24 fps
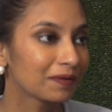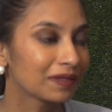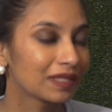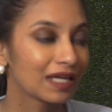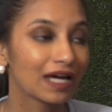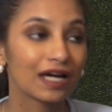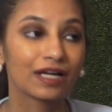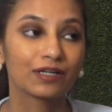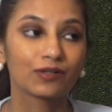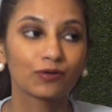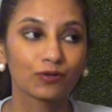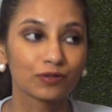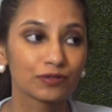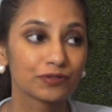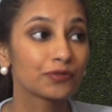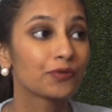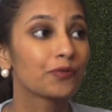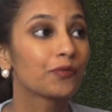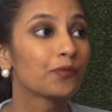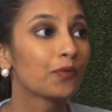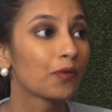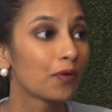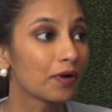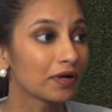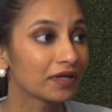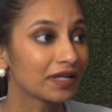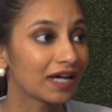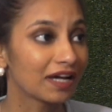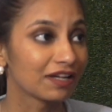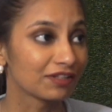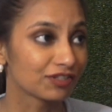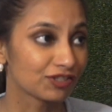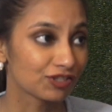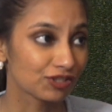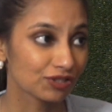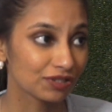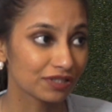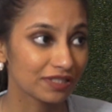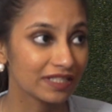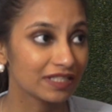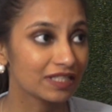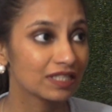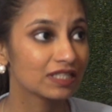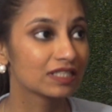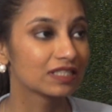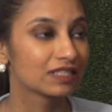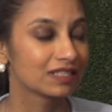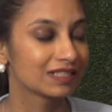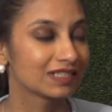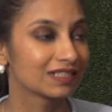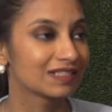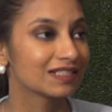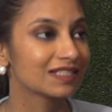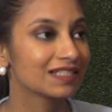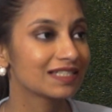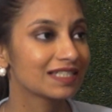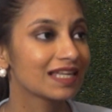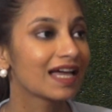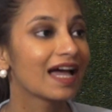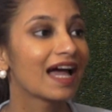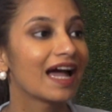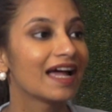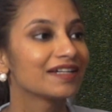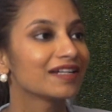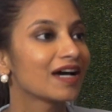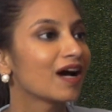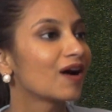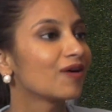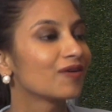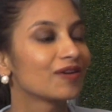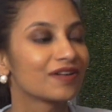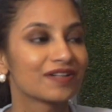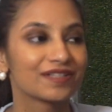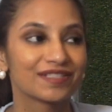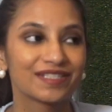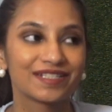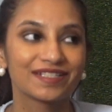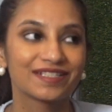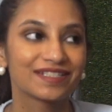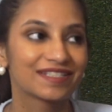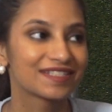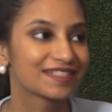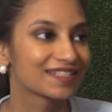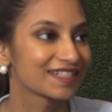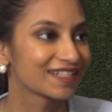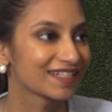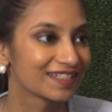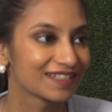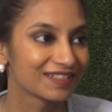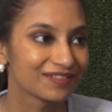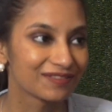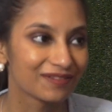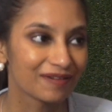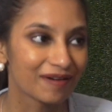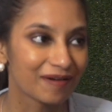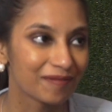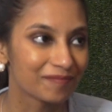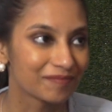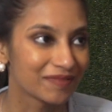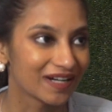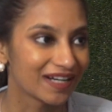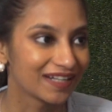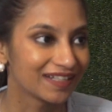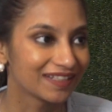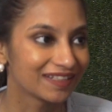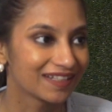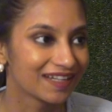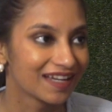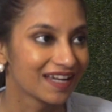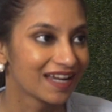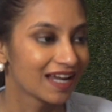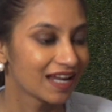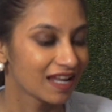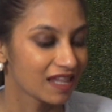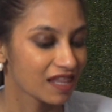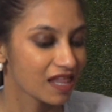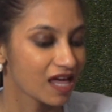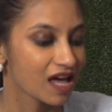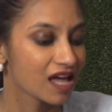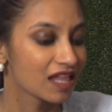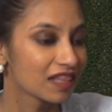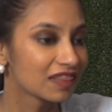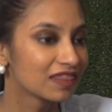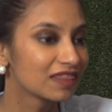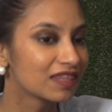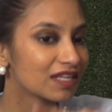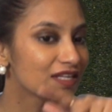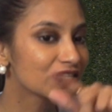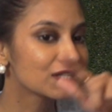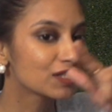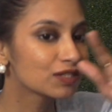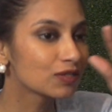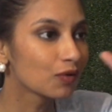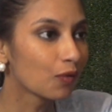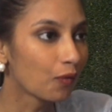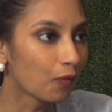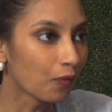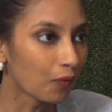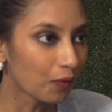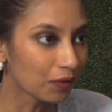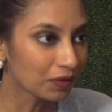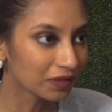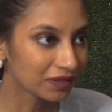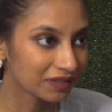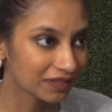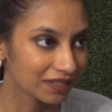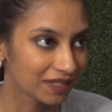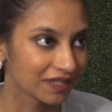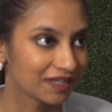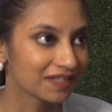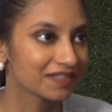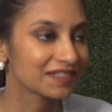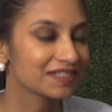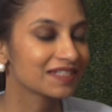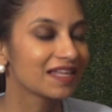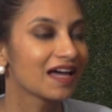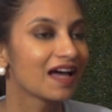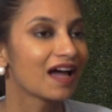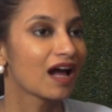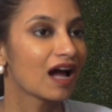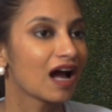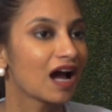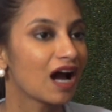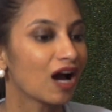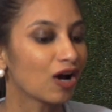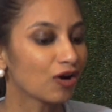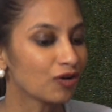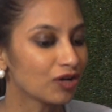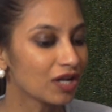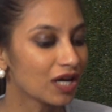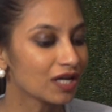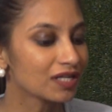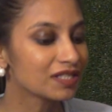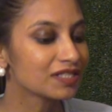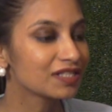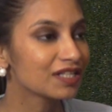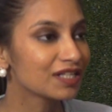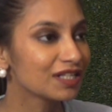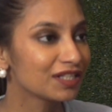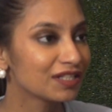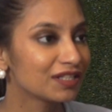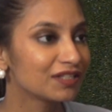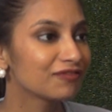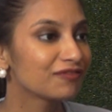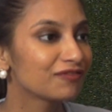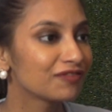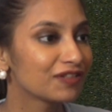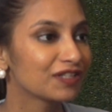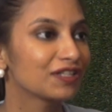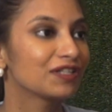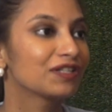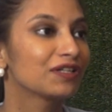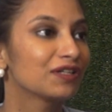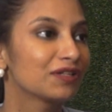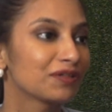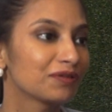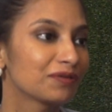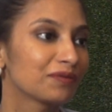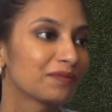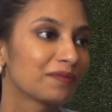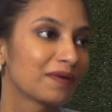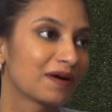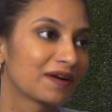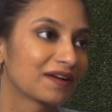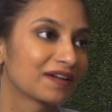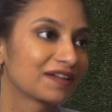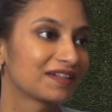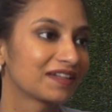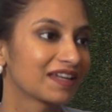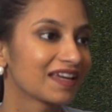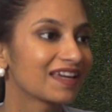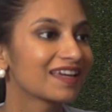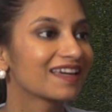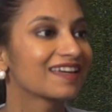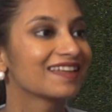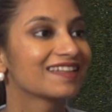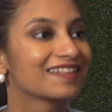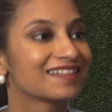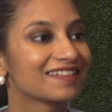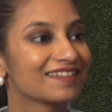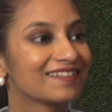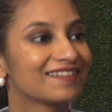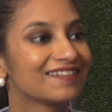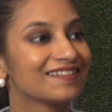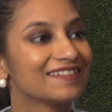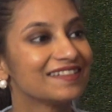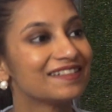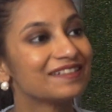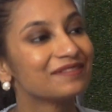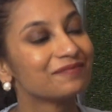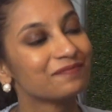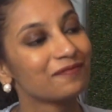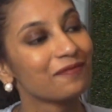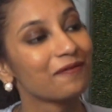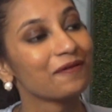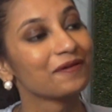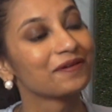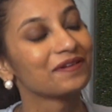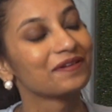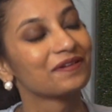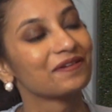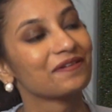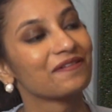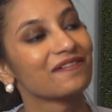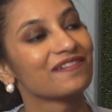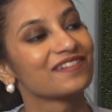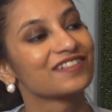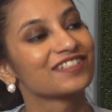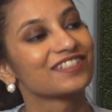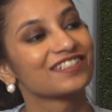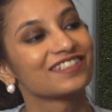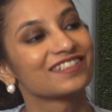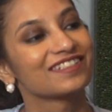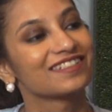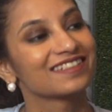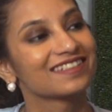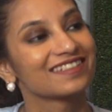that? Also, what actually it is and how does it stick into our mind? This whole things, how does it fit into marketing is a really important question.